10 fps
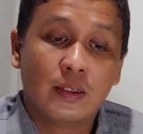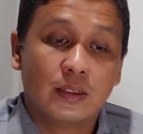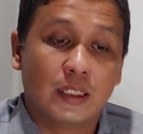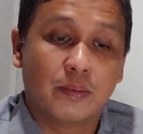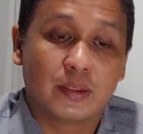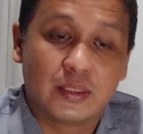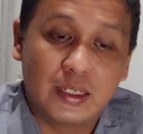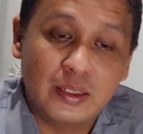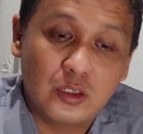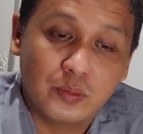Number
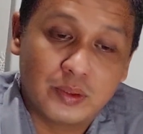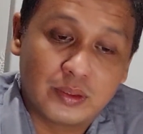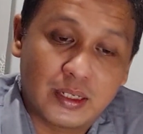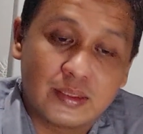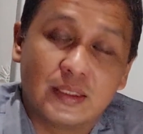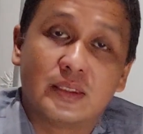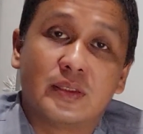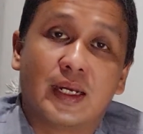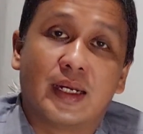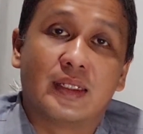three, human rights is
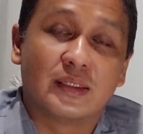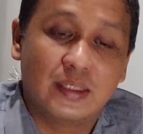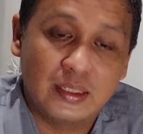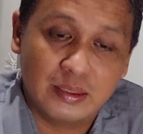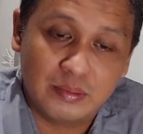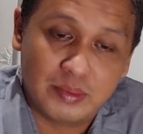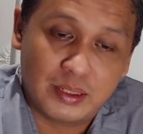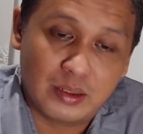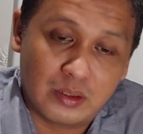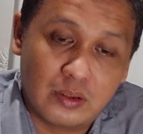guaranteed by
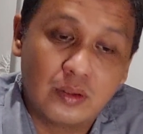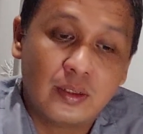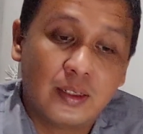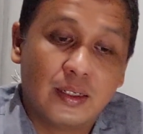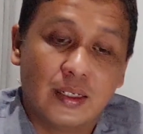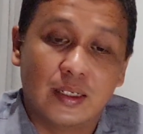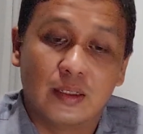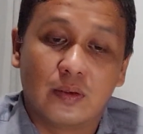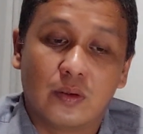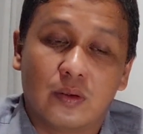law and
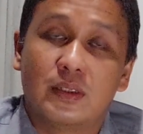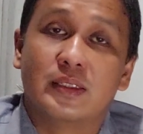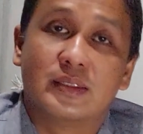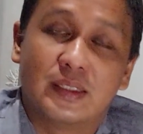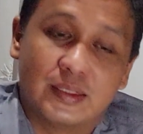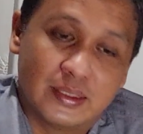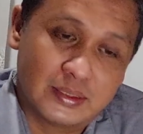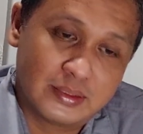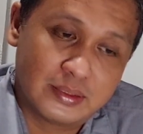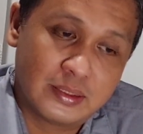court decision.
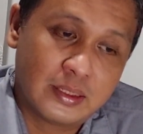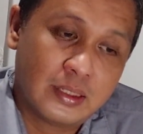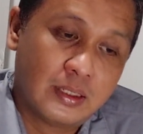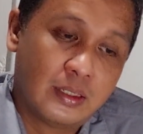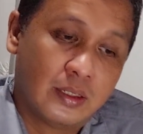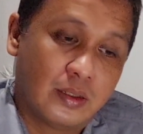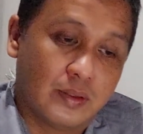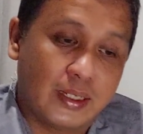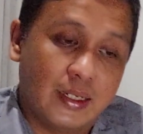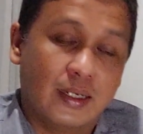
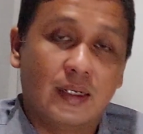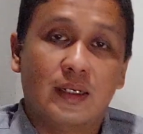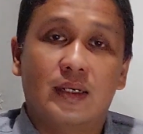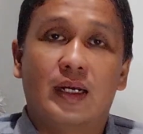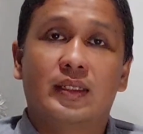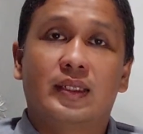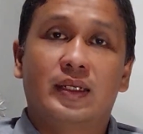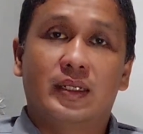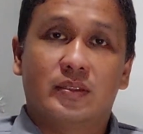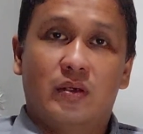Okay, I think
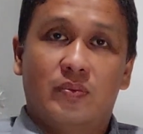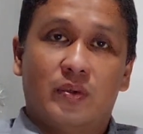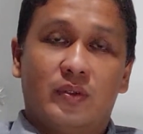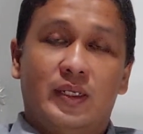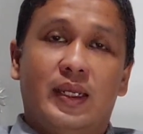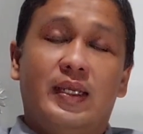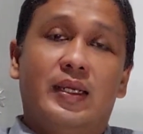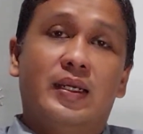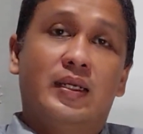that's all for today.